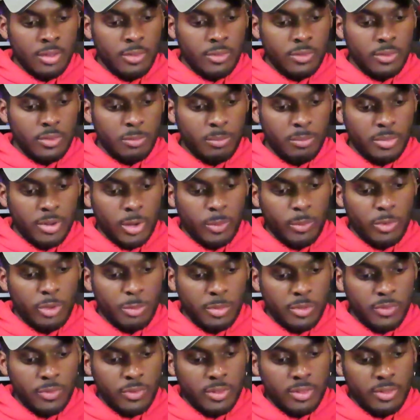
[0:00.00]
Just bear with
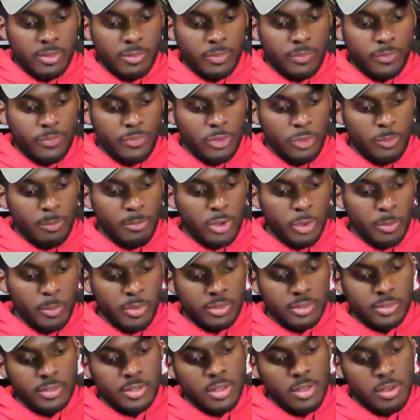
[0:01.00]
me for a few
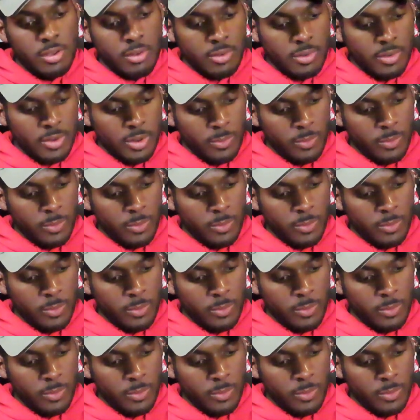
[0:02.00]
moments longer